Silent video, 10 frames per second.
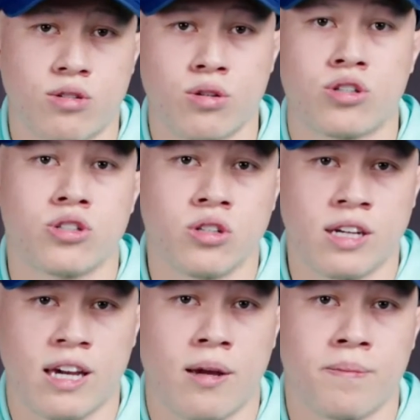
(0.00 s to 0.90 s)
crucial
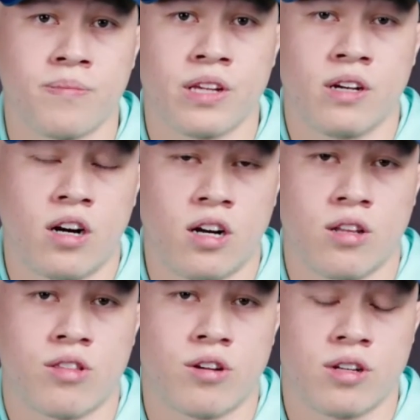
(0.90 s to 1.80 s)
game on
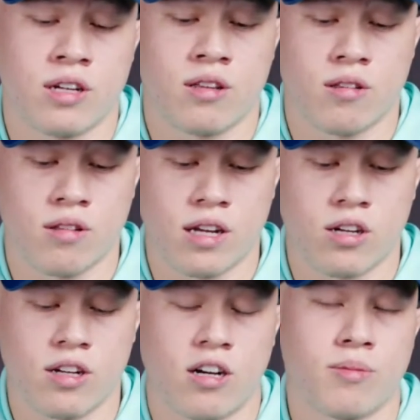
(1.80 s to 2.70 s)
the 30th that
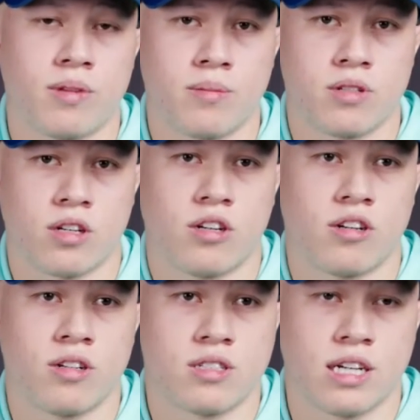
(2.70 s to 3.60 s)
could help them
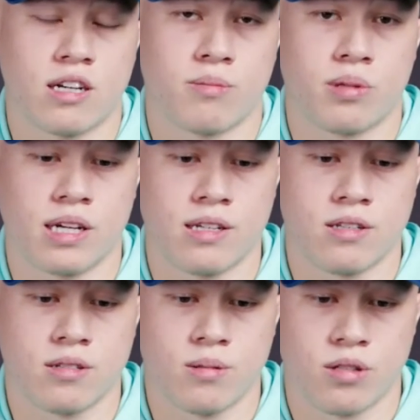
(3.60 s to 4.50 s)
secure second place.